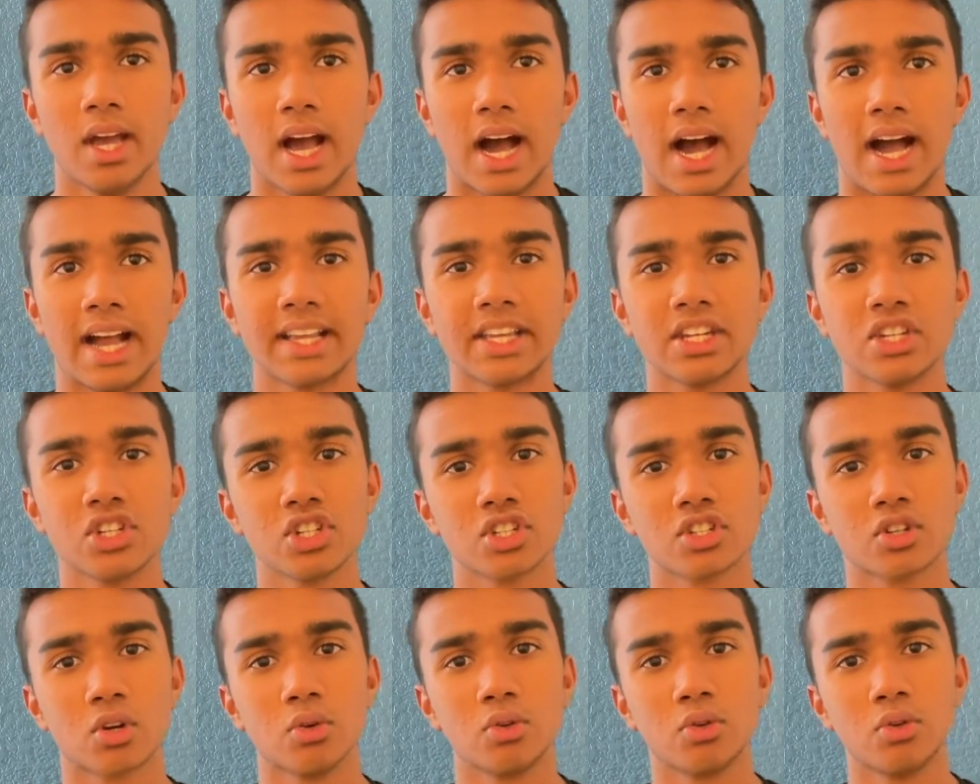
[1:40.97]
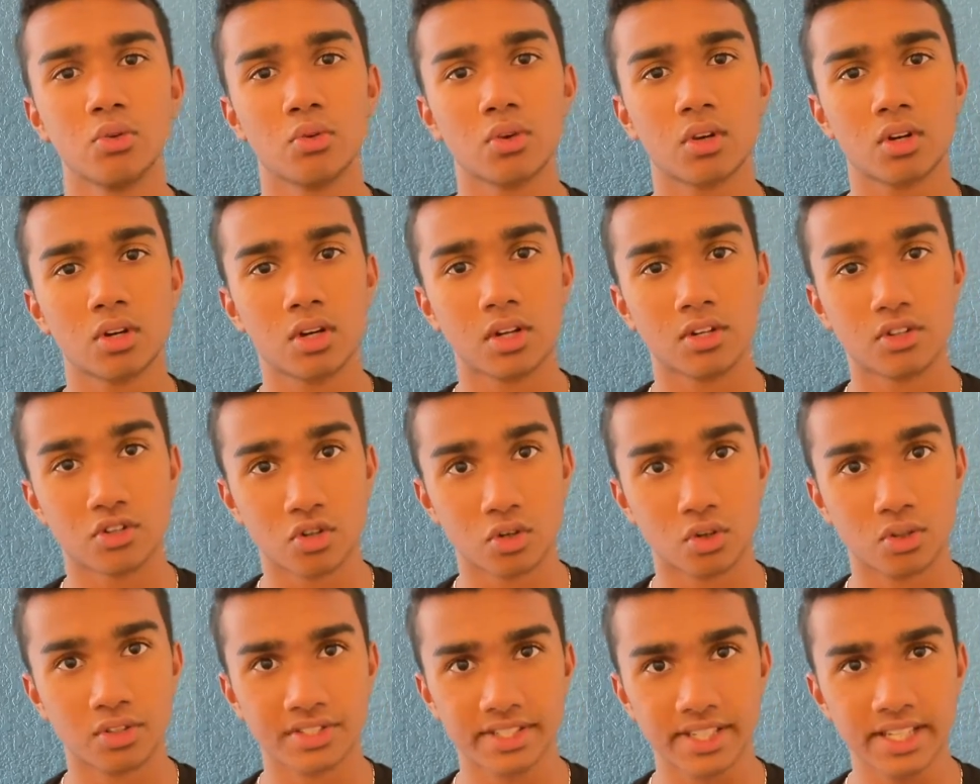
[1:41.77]
I can just go do
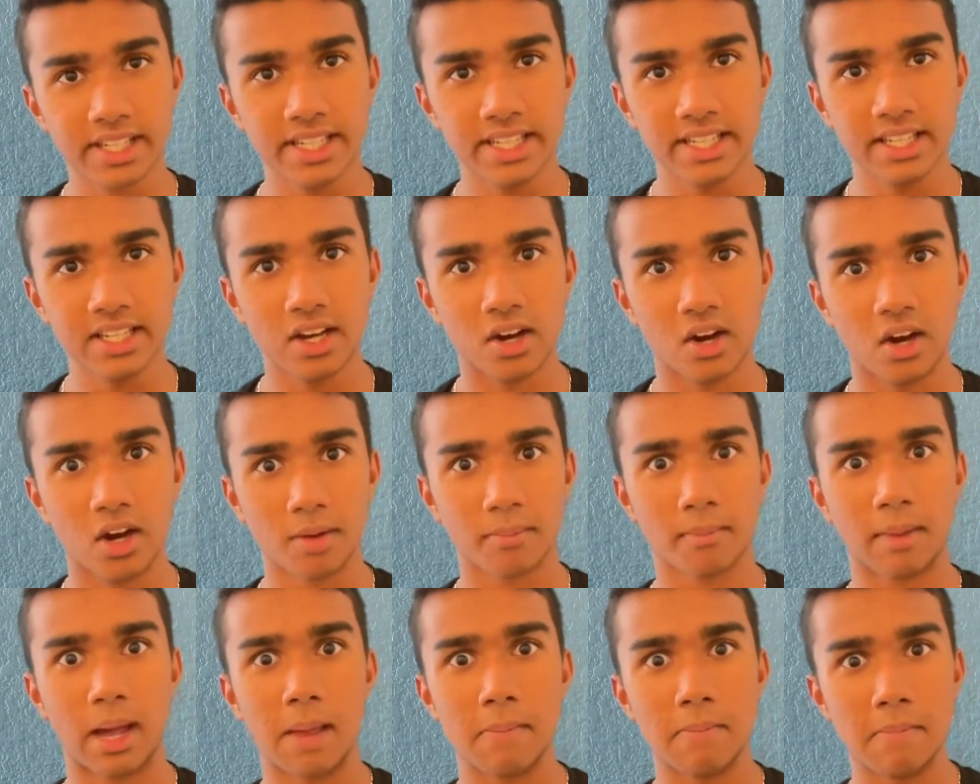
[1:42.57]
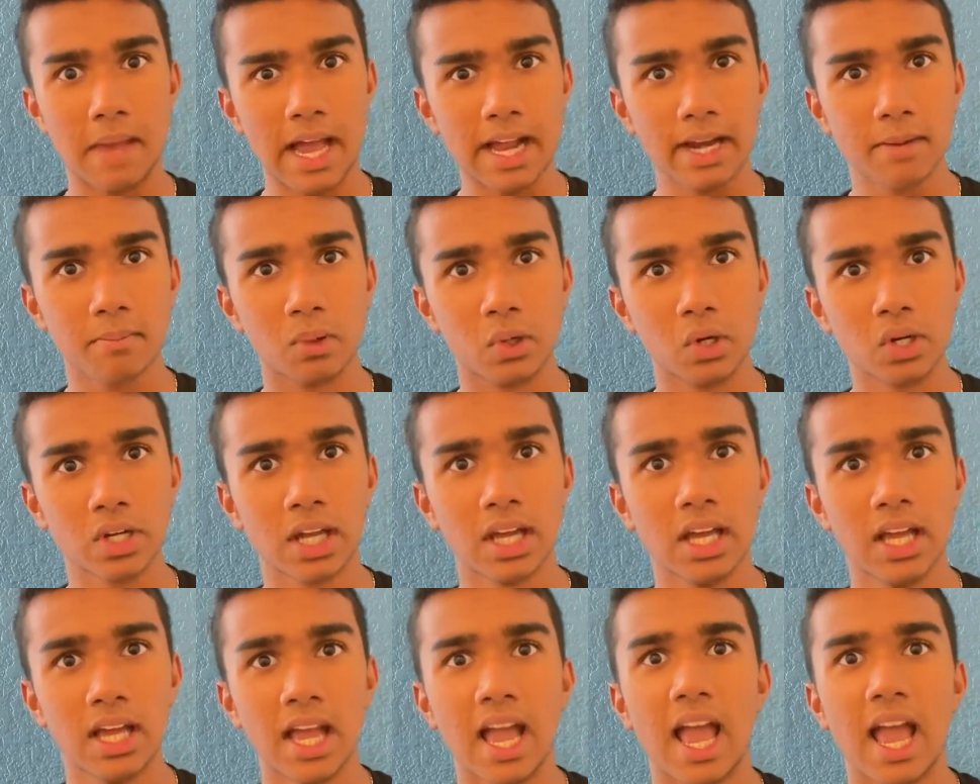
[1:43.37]
Control-C on my MacBook,